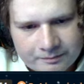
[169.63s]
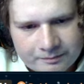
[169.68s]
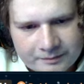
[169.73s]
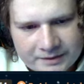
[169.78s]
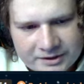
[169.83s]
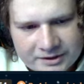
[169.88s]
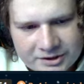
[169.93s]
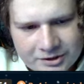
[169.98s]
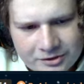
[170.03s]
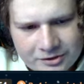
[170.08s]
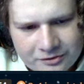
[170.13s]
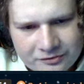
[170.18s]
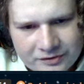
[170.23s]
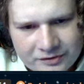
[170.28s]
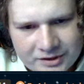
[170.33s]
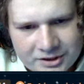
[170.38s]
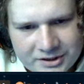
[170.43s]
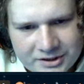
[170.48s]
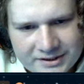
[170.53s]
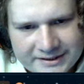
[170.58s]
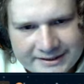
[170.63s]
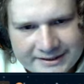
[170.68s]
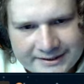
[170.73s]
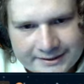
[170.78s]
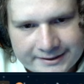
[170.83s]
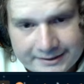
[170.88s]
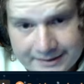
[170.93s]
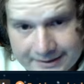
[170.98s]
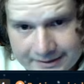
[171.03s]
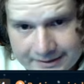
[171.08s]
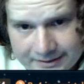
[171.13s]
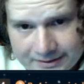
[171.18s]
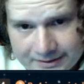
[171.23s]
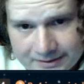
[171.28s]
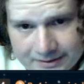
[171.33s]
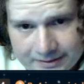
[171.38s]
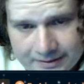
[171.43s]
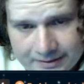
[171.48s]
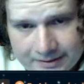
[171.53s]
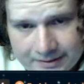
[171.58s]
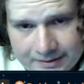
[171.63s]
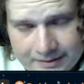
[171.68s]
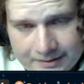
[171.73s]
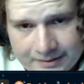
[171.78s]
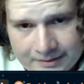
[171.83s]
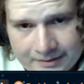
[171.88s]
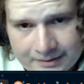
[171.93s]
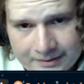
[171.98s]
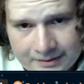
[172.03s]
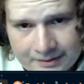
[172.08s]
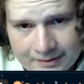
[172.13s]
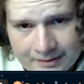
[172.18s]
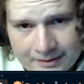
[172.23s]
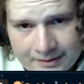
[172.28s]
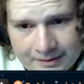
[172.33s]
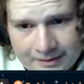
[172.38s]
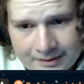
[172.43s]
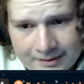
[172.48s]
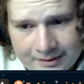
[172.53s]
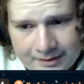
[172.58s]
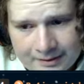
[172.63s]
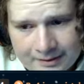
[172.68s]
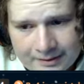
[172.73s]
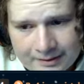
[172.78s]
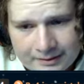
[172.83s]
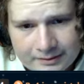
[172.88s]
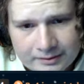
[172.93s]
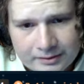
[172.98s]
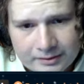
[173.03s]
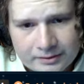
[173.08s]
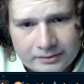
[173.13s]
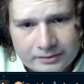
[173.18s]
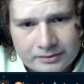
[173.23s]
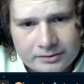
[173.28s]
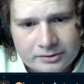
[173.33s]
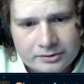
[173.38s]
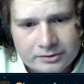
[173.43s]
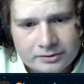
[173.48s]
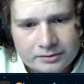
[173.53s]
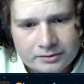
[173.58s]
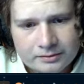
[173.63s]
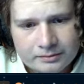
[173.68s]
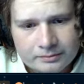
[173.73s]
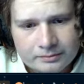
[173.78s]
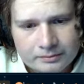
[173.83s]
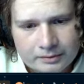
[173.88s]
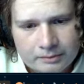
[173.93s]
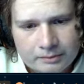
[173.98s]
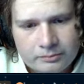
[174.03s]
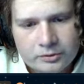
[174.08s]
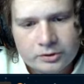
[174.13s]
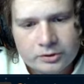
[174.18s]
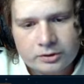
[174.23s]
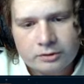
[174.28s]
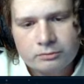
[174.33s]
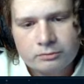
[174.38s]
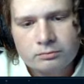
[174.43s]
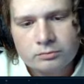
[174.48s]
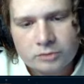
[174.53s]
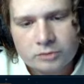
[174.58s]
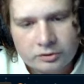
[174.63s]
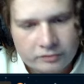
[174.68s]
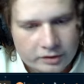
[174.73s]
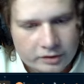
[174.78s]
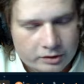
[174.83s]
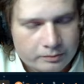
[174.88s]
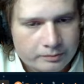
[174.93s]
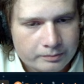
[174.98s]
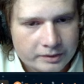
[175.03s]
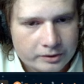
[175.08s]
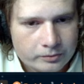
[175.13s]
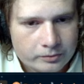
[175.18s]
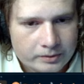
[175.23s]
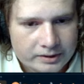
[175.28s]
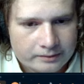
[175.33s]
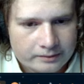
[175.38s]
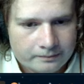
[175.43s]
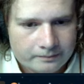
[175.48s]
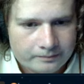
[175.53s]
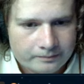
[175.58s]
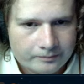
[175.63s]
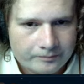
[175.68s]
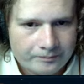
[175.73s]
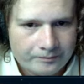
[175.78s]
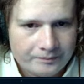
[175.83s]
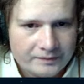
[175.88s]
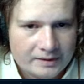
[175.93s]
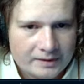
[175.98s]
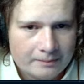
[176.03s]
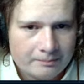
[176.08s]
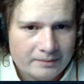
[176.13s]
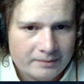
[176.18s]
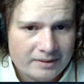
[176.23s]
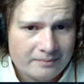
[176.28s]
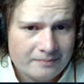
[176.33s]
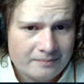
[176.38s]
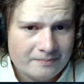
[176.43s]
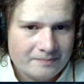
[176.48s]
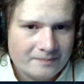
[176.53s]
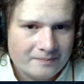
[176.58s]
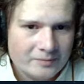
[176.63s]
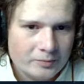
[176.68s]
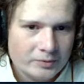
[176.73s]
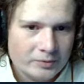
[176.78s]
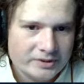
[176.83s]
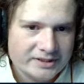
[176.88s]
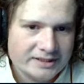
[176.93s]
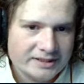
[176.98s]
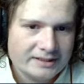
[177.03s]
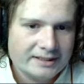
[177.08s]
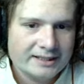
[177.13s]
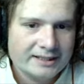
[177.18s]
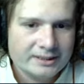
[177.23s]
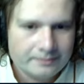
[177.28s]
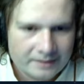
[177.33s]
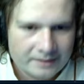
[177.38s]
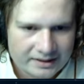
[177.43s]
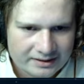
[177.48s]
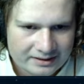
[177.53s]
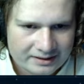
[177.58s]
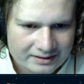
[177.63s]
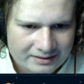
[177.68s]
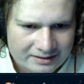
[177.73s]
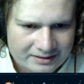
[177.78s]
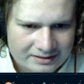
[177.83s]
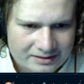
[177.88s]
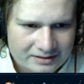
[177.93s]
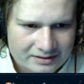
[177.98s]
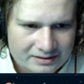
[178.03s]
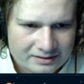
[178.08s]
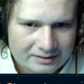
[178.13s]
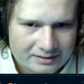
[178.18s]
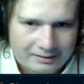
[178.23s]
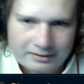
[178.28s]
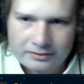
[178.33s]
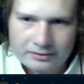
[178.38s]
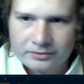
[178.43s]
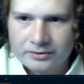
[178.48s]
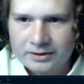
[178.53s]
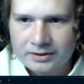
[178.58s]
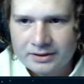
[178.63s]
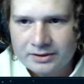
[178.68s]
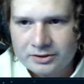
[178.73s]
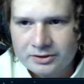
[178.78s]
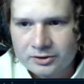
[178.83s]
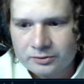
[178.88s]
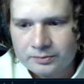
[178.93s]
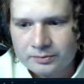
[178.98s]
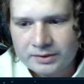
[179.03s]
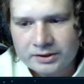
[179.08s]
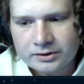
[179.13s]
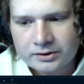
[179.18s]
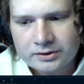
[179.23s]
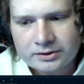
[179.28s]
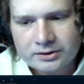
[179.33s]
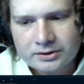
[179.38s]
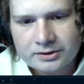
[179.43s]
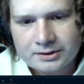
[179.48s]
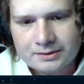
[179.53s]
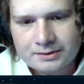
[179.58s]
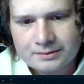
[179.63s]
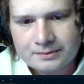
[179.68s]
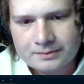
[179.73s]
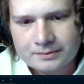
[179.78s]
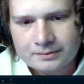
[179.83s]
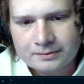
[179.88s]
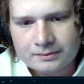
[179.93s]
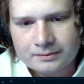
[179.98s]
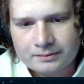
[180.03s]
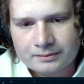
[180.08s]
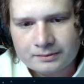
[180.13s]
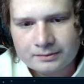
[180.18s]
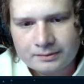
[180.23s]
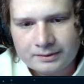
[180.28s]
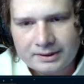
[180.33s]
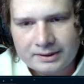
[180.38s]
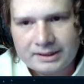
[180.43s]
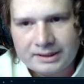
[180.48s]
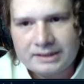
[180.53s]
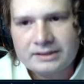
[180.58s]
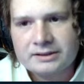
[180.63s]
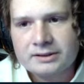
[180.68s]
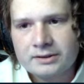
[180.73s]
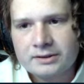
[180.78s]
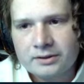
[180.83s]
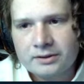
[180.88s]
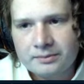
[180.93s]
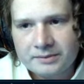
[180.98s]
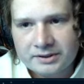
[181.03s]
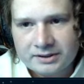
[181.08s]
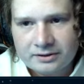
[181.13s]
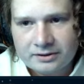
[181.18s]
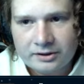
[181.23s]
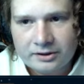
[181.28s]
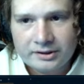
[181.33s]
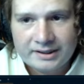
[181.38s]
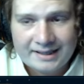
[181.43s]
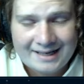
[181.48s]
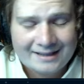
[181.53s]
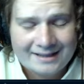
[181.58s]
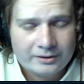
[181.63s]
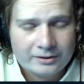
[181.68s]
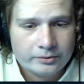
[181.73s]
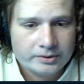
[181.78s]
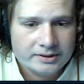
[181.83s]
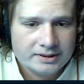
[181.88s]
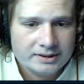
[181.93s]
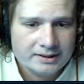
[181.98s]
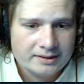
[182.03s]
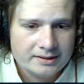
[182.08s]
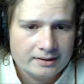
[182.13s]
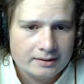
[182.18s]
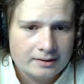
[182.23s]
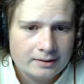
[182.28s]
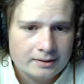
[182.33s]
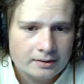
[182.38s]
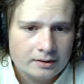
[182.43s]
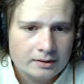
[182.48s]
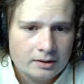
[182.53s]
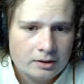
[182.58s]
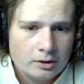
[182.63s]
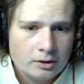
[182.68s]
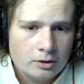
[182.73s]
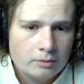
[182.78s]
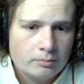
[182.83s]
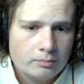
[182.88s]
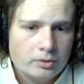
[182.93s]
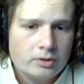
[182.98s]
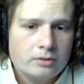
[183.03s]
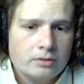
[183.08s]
Stockfish sees this and goes, I'm gonna develop my queen. Maybe was it expecting this? I don't think so, because it is an inaccuracy. But